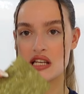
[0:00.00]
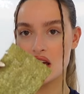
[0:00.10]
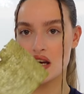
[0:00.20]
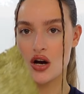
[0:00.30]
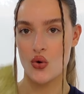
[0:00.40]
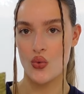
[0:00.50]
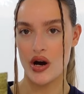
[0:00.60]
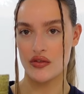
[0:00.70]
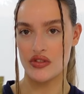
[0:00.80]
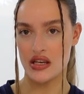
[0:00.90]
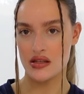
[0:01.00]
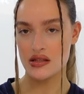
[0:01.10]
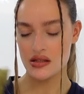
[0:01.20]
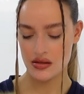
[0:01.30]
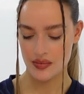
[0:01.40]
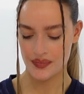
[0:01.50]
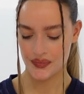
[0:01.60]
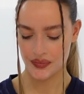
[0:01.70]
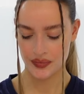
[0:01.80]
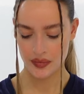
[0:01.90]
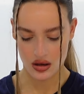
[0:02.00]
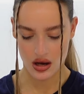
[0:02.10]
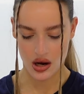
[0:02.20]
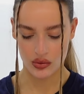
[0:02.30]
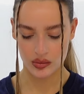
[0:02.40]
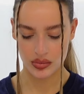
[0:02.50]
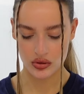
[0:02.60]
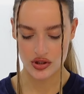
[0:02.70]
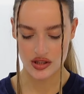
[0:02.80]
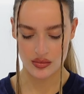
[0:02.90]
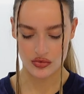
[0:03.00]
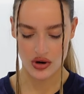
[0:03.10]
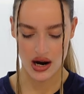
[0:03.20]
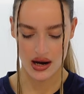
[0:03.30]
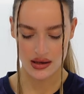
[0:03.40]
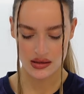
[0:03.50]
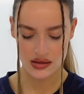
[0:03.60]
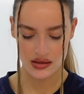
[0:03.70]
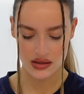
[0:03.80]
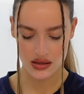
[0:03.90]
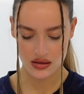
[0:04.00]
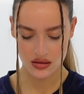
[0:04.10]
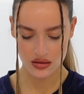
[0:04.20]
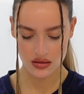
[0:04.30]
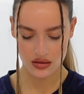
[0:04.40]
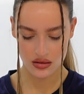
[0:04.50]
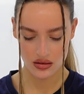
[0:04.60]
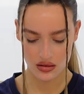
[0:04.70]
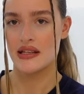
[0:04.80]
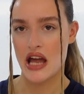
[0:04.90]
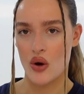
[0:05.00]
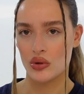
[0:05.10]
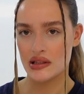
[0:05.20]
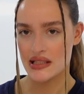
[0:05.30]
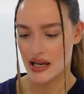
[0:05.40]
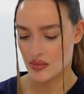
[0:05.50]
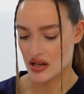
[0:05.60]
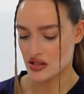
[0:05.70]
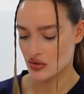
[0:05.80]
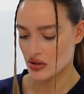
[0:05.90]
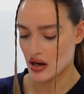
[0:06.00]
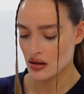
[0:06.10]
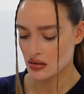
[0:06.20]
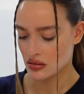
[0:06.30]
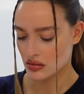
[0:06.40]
take one of these. I will put some rice. Now I will take my tuna.